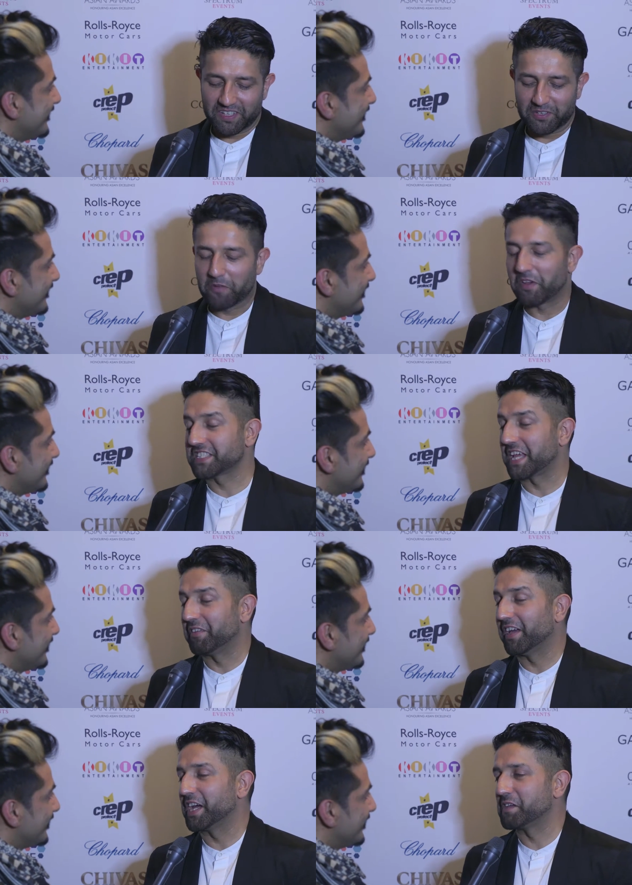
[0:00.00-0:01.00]
Speaker 1: I don't know if I save
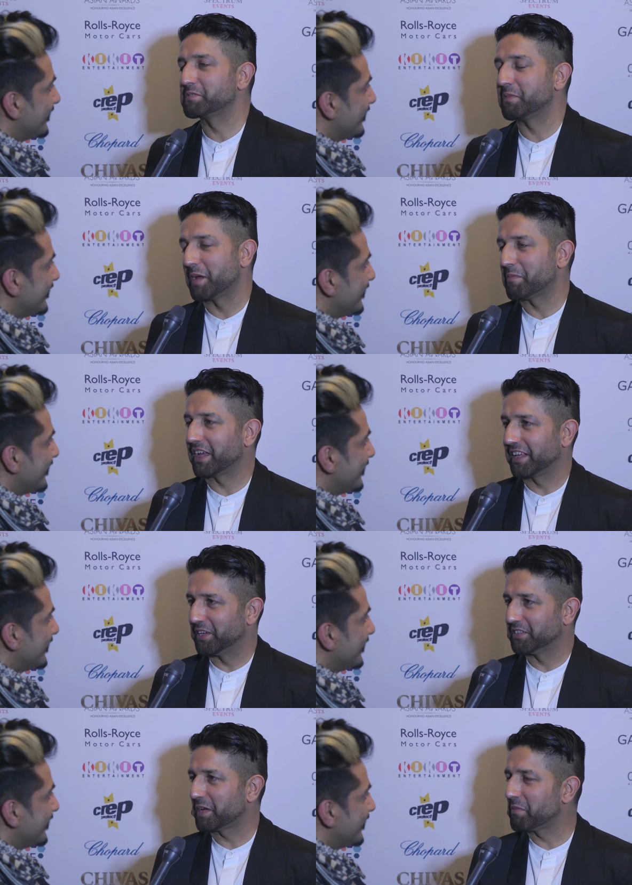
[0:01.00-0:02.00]
lives, but I make
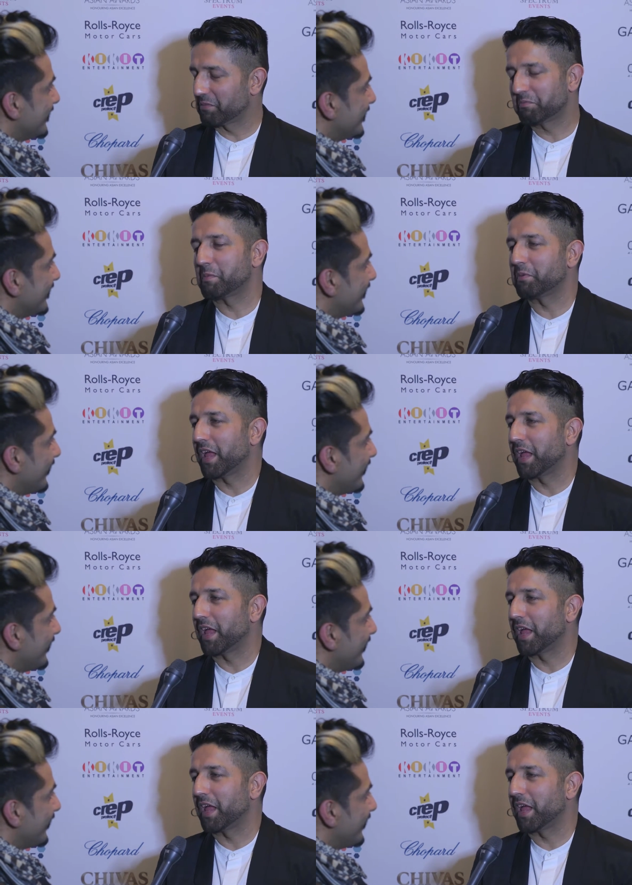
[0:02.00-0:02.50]
clothes. I make people